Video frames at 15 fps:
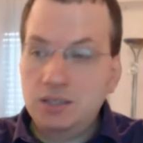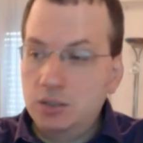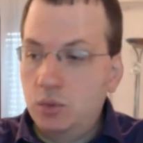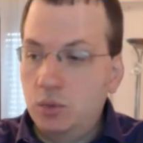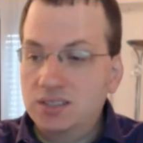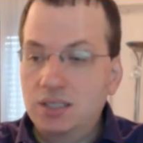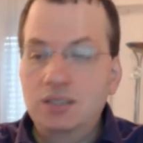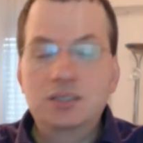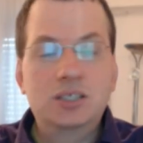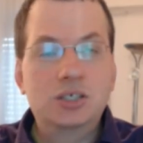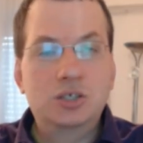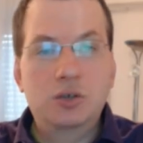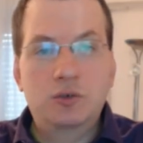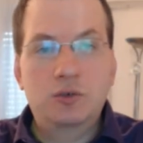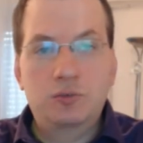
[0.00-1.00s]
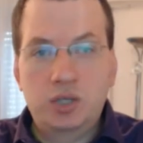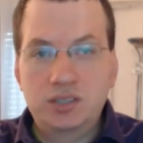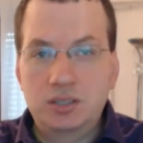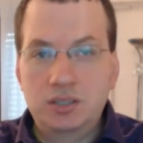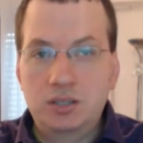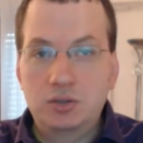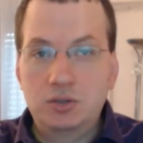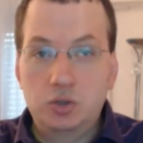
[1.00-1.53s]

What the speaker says: it was the decision of President